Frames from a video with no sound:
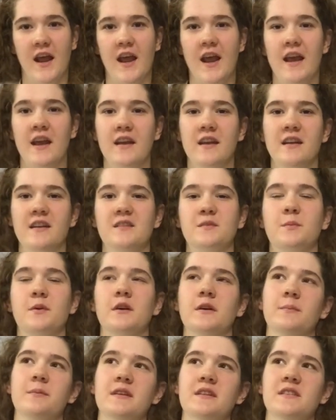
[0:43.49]
and its
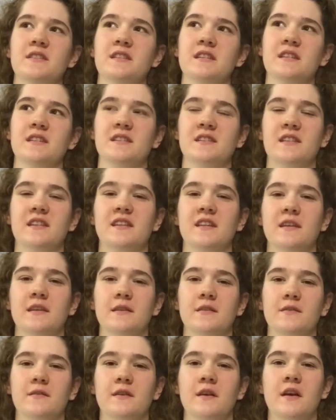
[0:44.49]
purpose is to
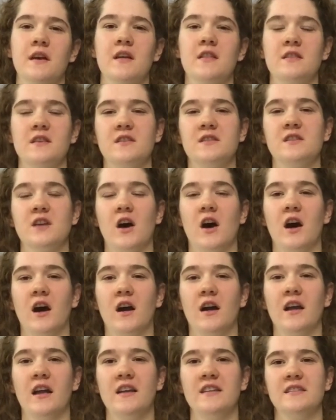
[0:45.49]
give the
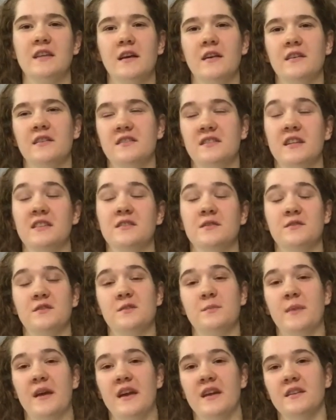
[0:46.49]
song a sense of
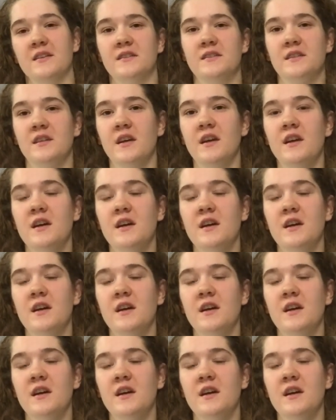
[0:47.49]
space.